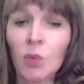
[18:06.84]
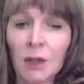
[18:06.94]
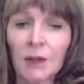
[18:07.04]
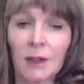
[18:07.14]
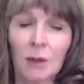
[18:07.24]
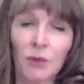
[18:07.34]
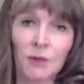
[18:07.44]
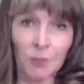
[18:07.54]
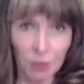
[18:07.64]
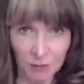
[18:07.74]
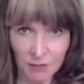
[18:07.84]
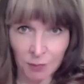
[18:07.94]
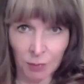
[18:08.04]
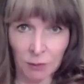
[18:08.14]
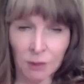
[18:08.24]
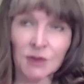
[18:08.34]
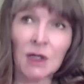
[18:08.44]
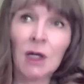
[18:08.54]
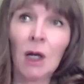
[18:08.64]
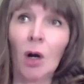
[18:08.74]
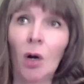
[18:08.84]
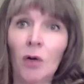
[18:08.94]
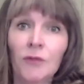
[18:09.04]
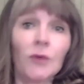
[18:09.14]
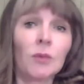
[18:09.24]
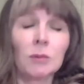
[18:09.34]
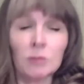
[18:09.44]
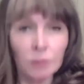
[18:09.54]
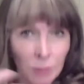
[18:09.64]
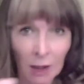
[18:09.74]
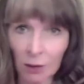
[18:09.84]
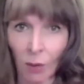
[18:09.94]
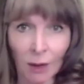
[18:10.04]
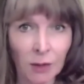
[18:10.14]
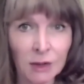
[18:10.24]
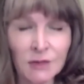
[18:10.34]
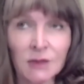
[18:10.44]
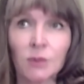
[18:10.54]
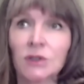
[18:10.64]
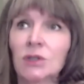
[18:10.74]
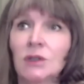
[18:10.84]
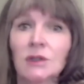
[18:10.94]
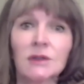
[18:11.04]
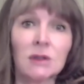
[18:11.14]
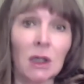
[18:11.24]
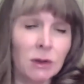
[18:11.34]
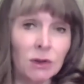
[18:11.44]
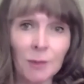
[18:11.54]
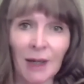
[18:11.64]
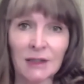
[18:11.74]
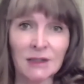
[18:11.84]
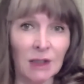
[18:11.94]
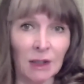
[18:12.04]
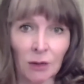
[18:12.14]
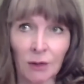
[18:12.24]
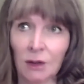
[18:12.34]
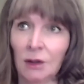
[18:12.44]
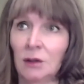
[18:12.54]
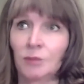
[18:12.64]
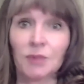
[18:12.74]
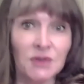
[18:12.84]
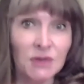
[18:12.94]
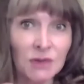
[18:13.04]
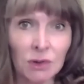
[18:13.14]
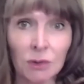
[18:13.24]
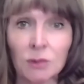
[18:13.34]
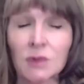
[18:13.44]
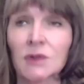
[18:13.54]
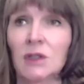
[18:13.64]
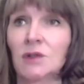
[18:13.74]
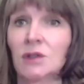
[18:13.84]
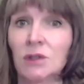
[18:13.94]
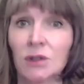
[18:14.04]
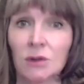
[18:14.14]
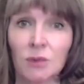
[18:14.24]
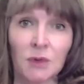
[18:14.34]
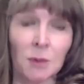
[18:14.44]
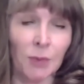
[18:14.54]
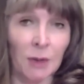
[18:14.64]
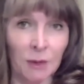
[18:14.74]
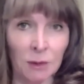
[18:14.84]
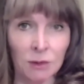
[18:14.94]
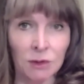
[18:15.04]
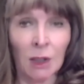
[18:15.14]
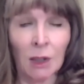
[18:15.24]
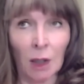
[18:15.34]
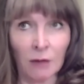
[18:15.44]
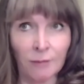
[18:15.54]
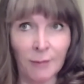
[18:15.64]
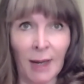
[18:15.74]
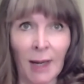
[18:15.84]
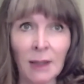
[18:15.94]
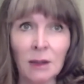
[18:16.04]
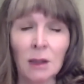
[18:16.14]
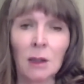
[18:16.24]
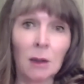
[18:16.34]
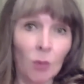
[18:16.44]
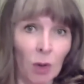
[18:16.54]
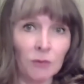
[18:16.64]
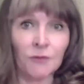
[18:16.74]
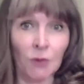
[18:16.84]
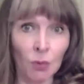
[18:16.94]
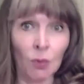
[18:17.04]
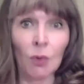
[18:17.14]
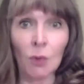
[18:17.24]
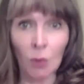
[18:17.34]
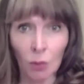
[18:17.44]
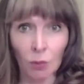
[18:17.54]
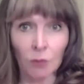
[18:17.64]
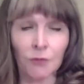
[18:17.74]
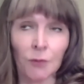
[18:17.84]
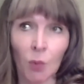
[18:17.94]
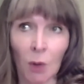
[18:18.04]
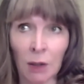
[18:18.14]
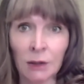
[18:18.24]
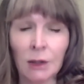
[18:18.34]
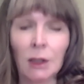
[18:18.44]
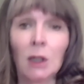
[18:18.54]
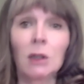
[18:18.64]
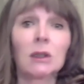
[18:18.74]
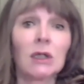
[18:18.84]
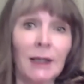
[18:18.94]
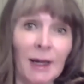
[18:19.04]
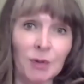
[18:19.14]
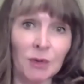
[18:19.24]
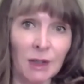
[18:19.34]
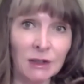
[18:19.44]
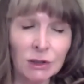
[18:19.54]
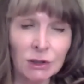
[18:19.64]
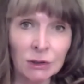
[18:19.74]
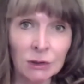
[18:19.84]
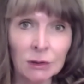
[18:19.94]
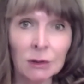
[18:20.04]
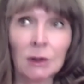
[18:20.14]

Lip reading: working with the principles of Aquarius, which is a humanitarian pursuits, things to do with the brotherhood of man, one for all for one, collaboration,